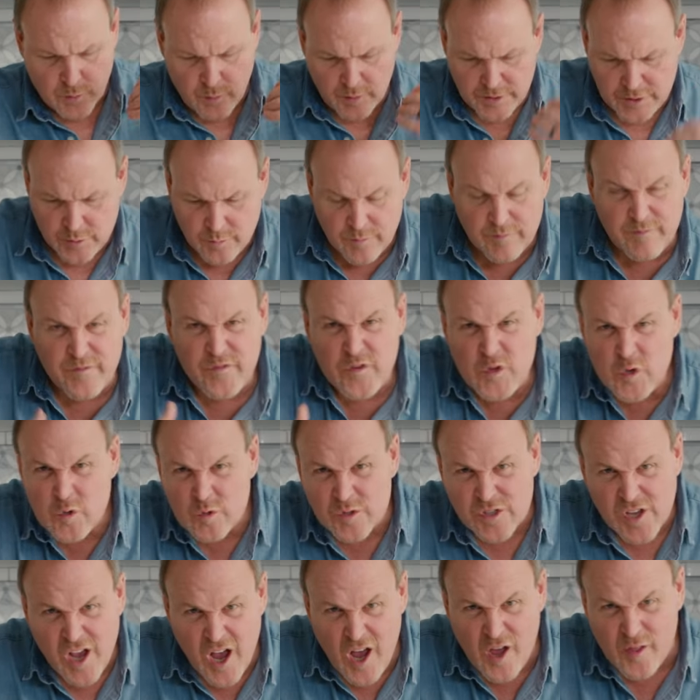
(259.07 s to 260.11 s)
going to
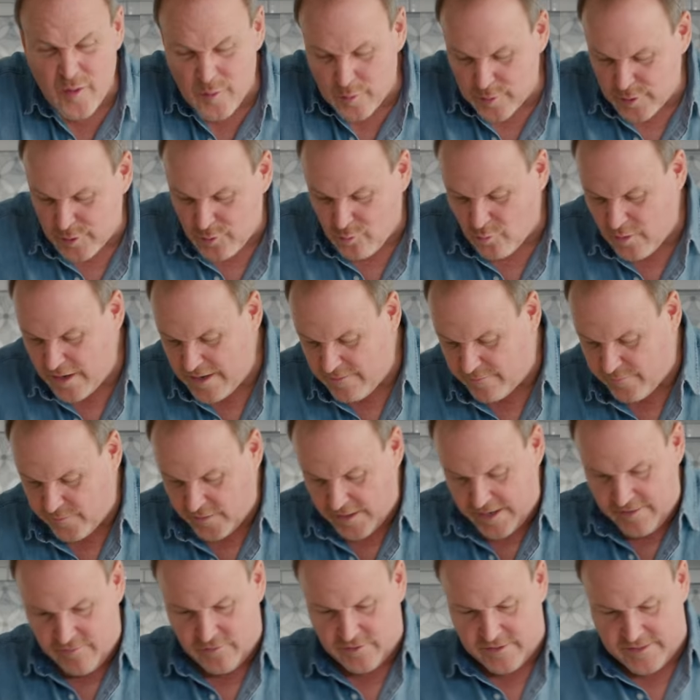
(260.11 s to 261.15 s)
infuse all those great
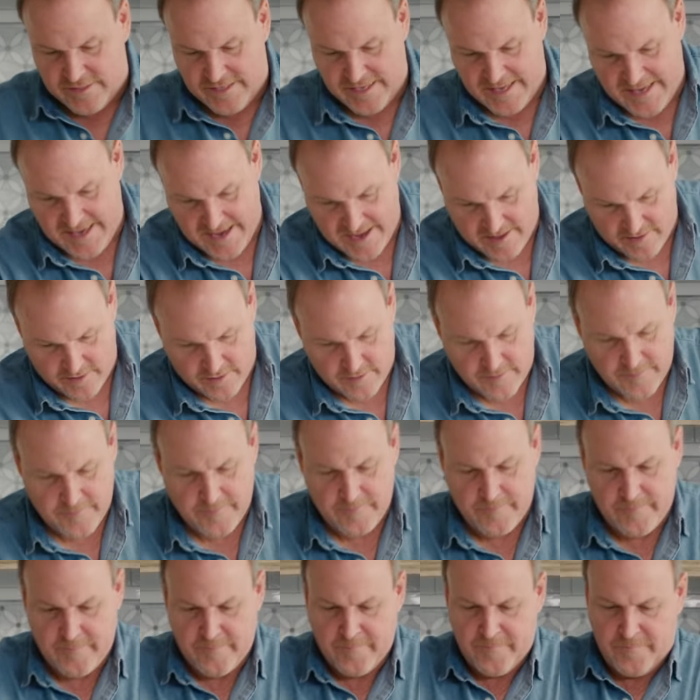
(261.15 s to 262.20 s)
flavors together.
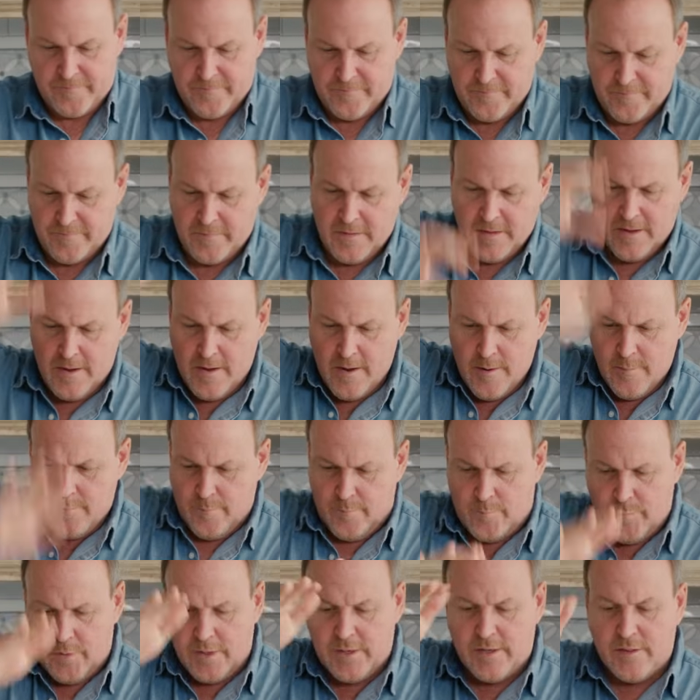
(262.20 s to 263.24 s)

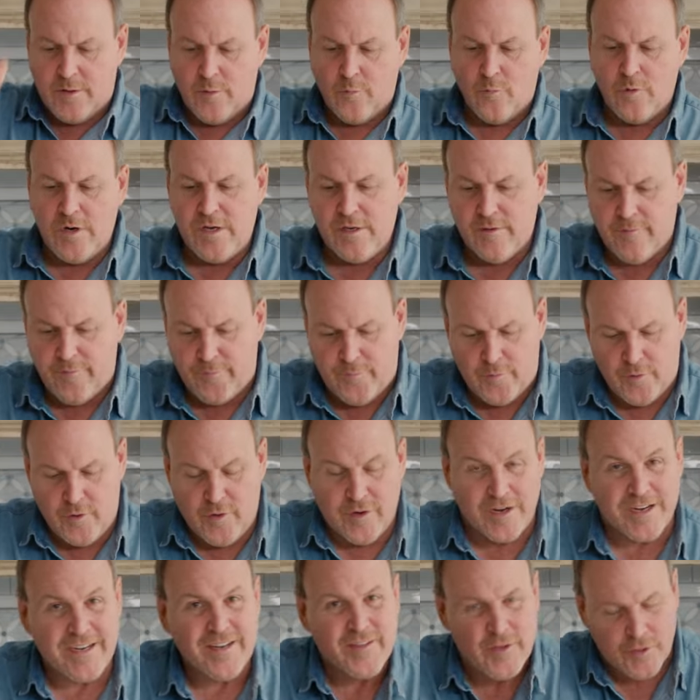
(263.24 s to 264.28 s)
Bringing the real
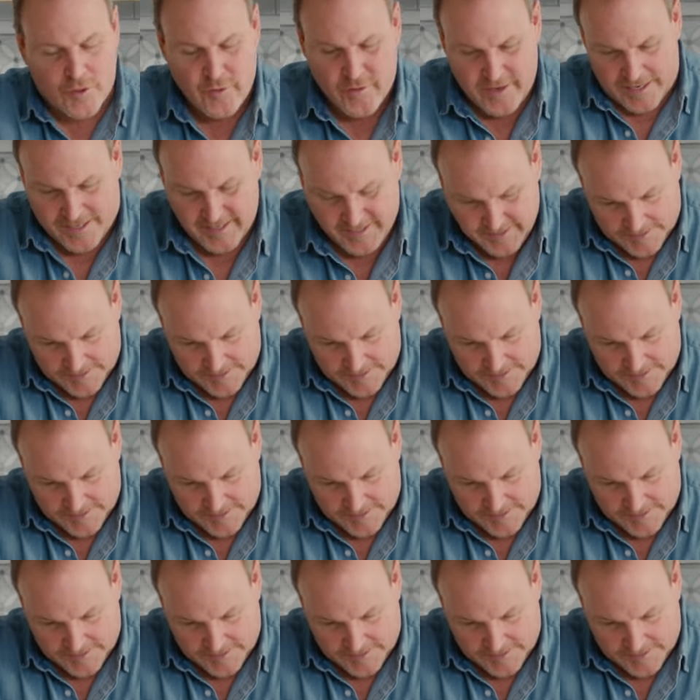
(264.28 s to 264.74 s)
fruit into the drink.